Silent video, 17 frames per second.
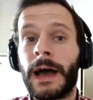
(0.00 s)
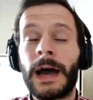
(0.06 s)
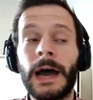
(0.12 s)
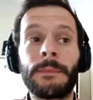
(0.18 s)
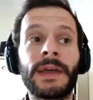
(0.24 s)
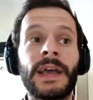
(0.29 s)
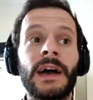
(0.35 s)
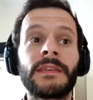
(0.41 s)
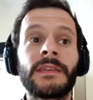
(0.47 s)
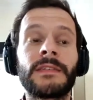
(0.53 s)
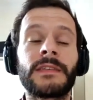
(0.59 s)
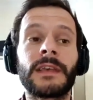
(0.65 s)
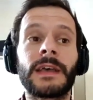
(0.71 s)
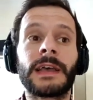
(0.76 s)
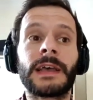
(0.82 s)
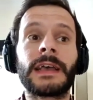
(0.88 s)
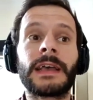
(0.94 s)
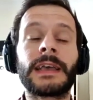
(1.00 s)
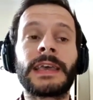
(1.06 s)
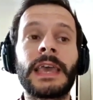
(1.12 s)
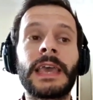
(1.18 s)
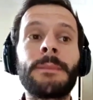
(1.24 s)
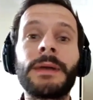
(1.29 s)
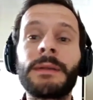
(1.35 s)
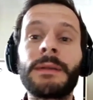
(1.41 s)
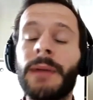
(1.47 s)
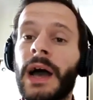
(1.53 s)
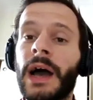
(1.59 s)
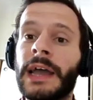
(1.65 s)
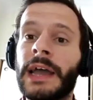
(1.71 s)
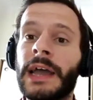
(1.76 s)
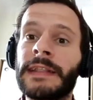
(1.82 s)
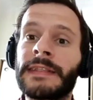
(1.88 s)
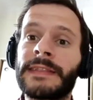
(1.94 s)
Because keep in
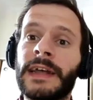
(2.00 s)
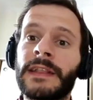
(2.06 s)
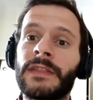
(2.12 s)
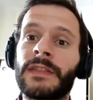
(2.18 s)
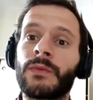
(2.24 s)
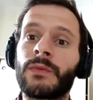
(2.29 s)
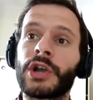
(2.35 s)
mind that